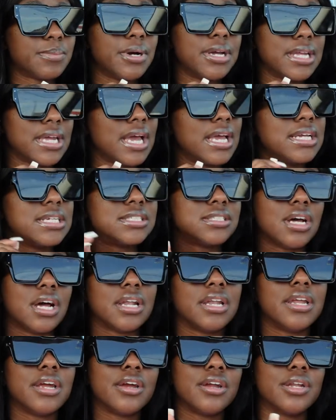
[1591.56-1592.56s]
But yeah, he's
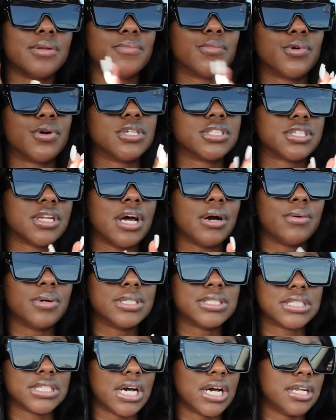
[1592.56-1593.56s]
not there anymore. So that
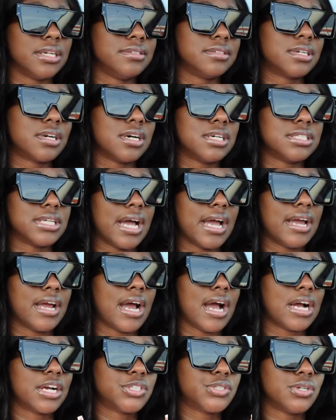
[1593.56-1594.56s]
was sad, because I
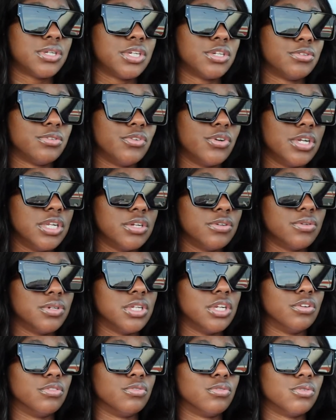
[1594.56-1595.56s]
actually really
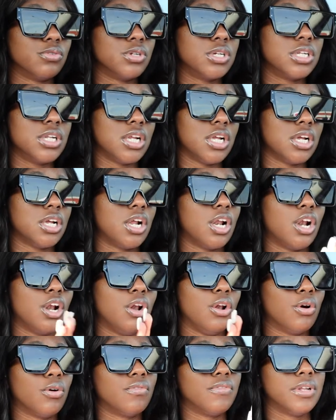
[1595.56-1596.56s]
really
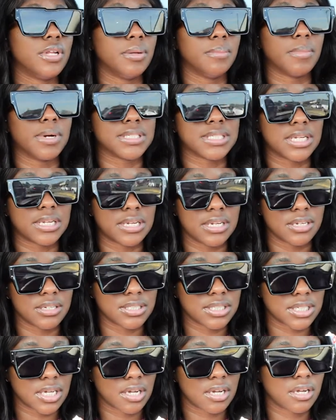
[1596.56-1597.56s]
really loved him as a nail
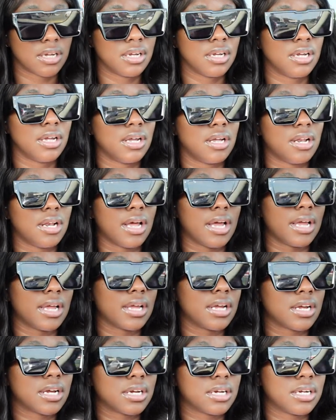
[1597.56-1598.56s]
tech. Like,
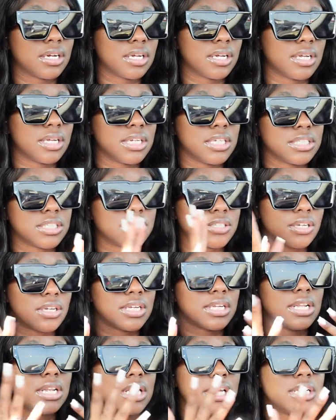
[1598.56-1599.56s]
he
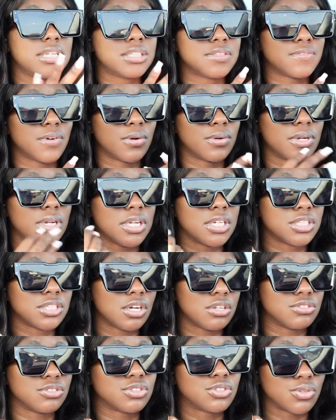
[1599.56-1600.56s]
laid his
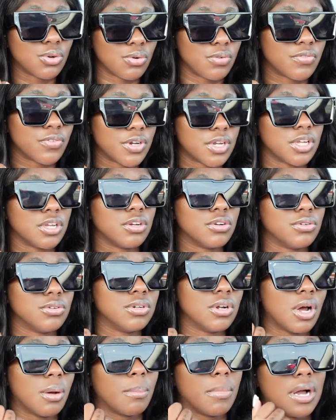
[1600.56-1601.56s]
foundation so freaking
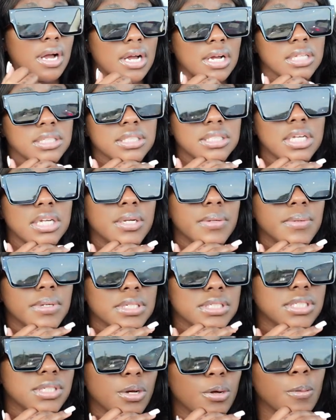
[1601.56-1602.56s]
good on my hands.
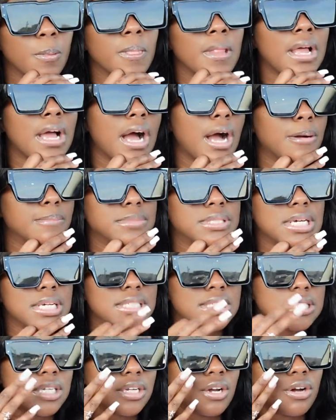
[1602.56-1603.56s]
Anyway, so I'm
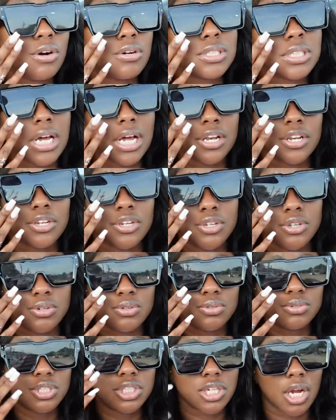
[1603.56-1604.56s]
testing out a
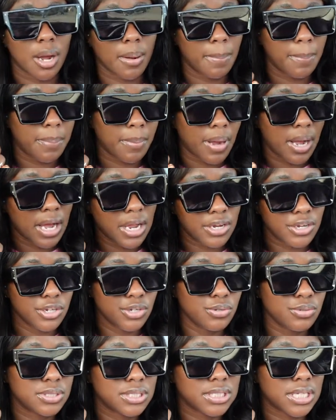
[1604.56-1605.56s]
new shop, a
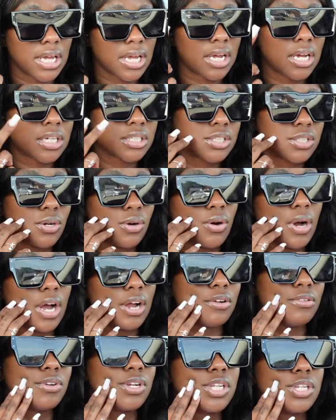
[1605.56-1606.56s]
new tech, so
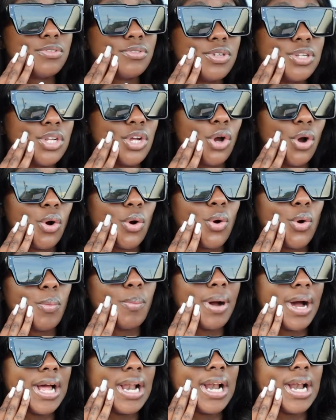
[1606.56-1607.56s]
I really really
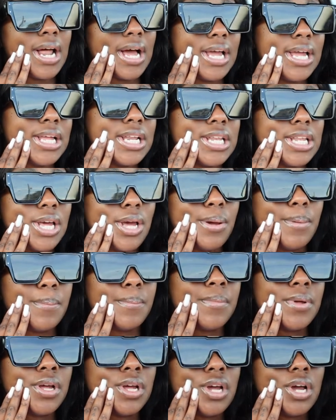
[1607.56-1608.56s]
hope I like
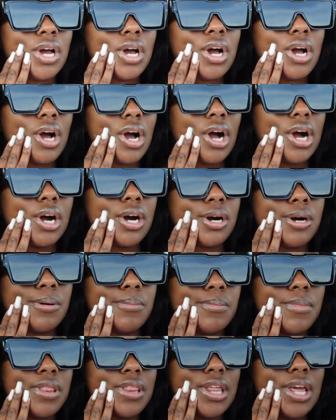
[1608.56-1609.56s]
them.
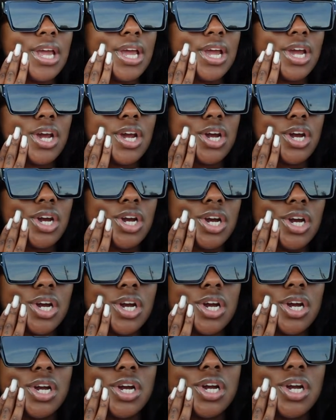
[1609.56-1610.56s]

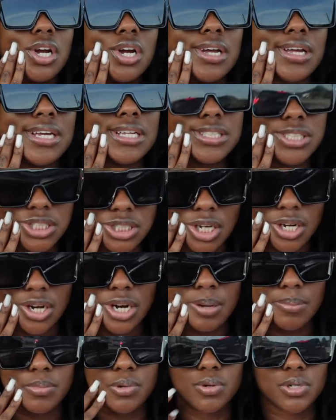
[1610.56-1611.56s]
Their
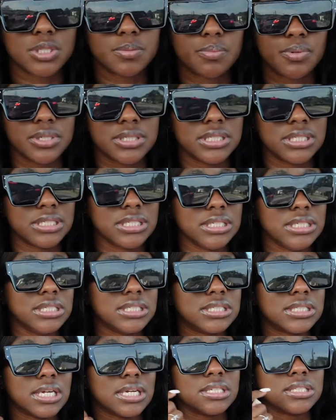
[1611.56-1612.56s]
Instagram looks pretty
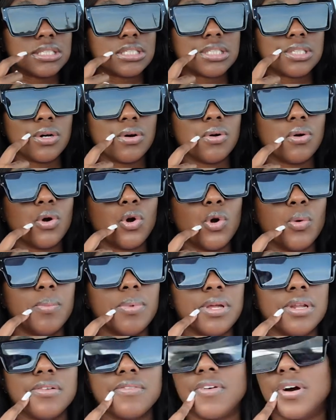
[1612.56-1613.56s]
decent, so
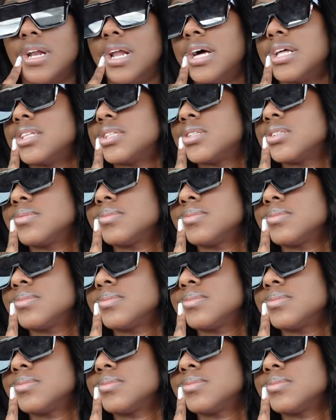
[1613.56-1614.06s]
hoping for that.